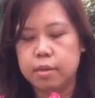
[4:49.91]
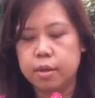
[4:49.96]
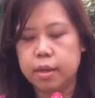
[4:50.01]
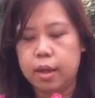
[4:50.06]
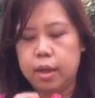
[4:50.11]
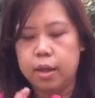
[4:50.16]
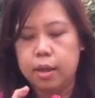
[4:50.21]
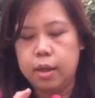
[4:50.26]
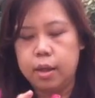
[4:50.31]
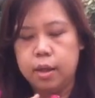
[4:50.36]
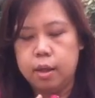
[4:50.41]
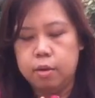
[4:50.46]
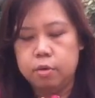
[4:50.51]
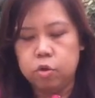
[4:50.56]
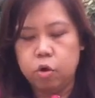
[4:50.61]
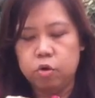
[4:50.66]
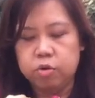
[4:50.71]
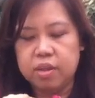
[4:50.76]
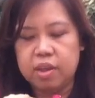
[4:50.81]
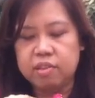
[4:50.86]
Okay,
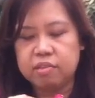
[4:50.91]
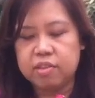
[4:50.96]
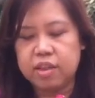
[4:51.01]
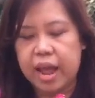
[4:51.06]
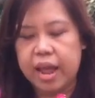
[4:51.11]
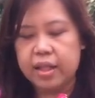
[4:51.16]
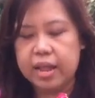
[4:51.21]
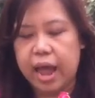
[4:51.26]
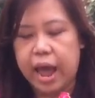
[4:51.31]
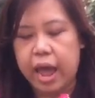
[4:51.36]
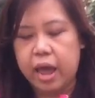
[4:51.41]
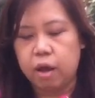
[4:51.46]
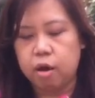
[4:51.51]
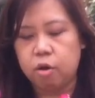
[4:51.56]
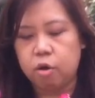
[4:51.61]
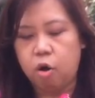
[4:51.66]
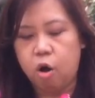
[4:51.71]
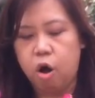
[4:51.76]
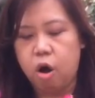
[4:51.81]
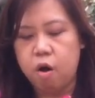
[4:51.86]
notice that I
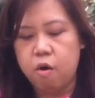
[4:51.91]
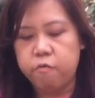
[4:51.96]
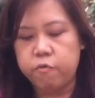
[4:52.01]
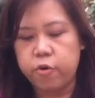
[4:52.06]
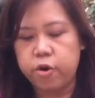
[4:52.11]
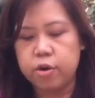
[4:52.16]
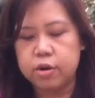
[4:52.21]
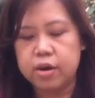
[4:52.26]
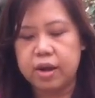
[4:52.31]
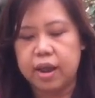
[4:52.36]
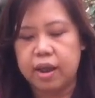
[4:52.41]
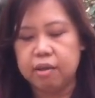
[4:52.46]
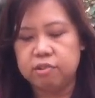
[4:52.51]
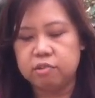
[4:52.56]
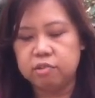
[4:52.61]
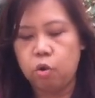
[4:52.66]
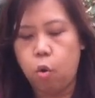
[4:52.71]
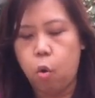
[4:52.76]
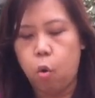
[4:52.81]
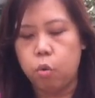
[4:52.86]
covered
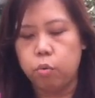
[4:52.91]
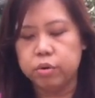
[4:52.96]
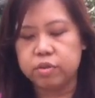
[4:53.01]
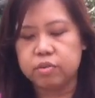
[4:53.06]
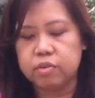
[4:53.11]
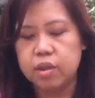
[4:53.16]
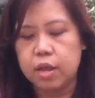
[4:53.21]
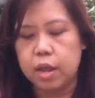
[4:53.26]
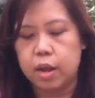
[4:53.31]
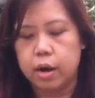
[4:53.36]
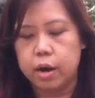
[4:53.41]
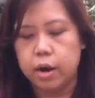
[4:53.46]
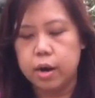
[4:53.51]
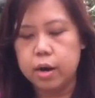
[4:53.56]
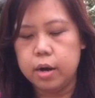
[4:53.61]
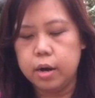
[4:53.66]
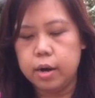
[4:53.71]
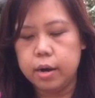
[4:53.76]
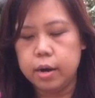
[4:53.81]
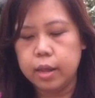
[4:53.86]
these holes here.